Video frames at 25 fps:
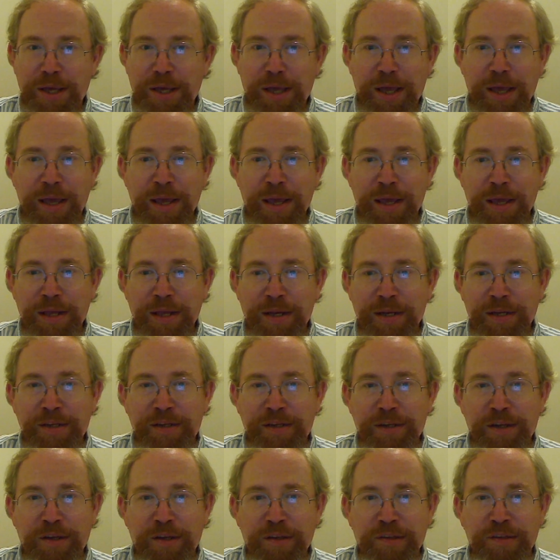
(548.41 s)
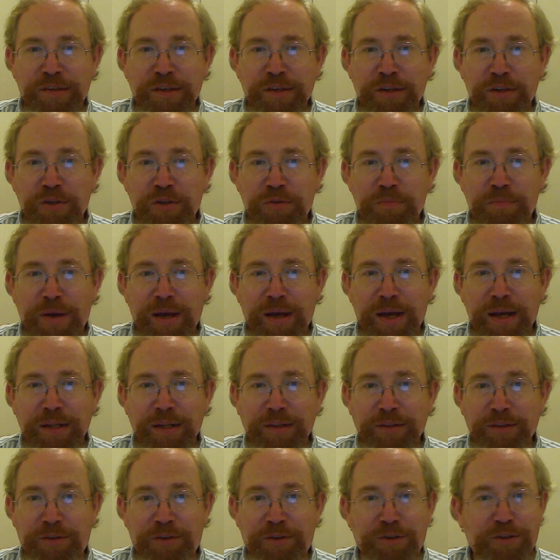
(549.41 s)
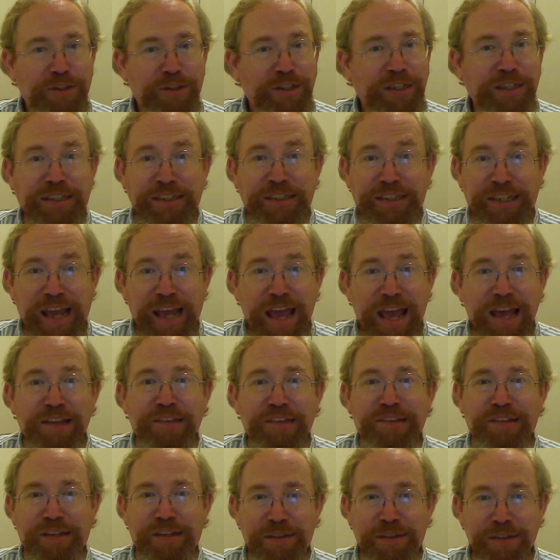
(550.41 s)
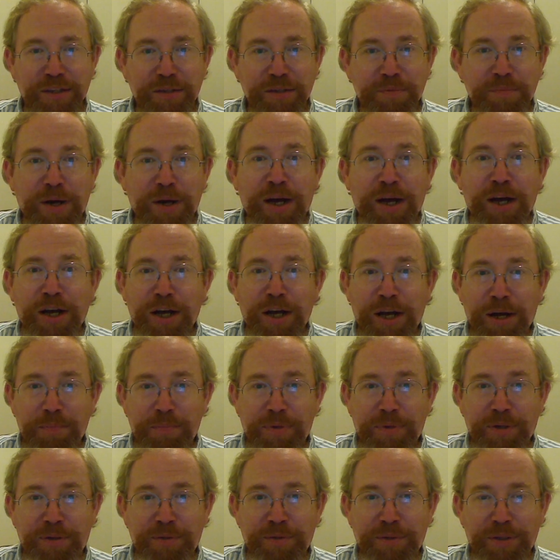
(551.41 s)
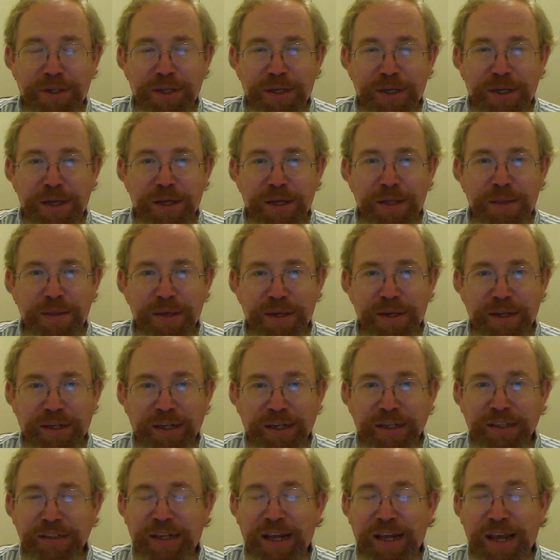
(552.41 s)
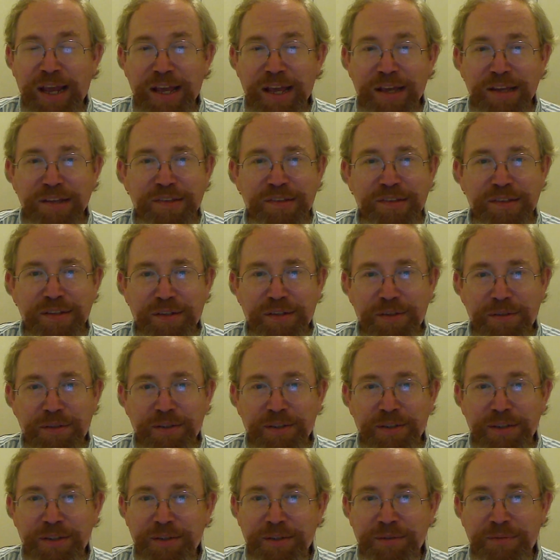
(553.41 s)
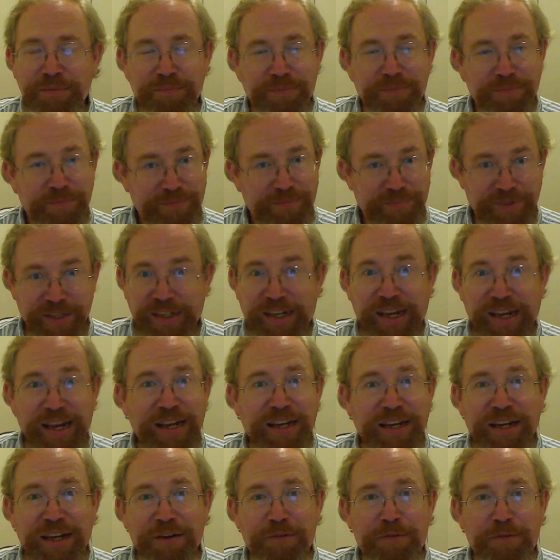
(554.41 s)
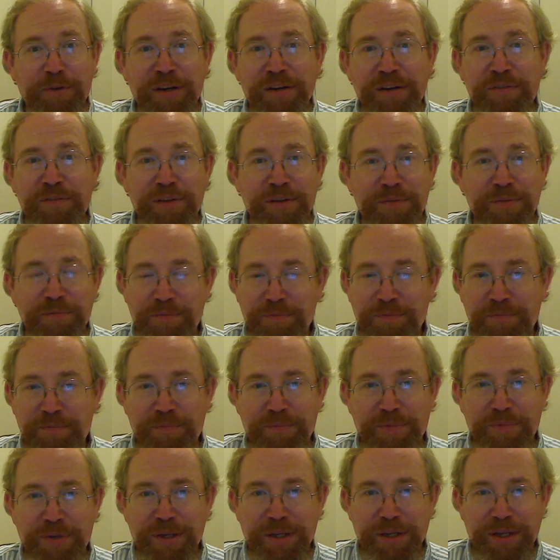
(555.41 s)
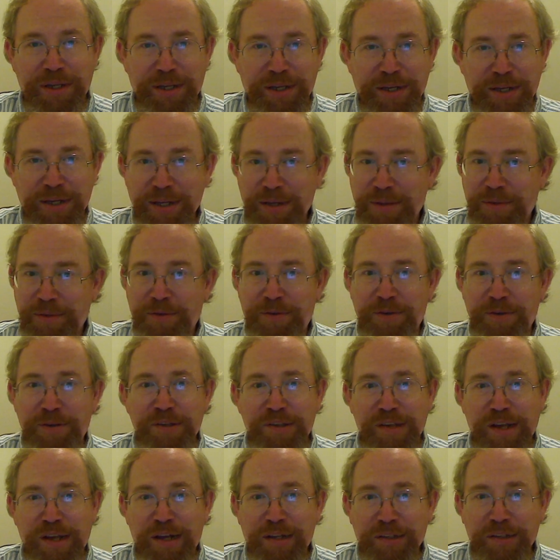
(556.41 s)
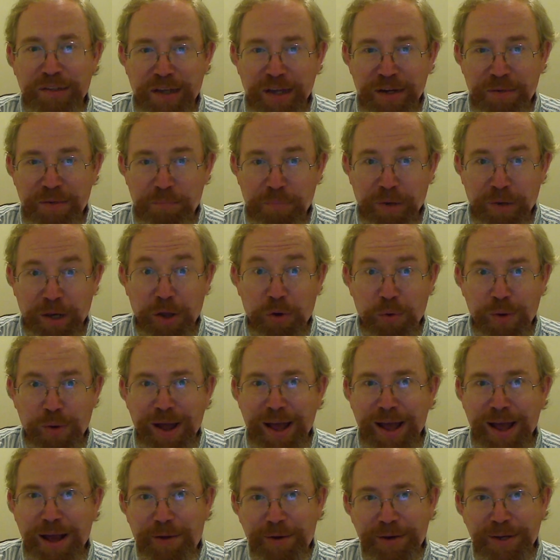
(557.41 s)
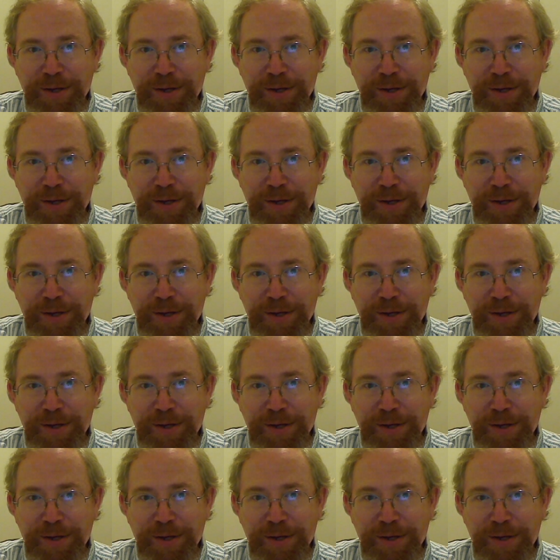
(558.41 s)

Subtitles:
And it does so by literally gassing them up. They get gas and they can't get rid of it. You know, their insides kind of blow out.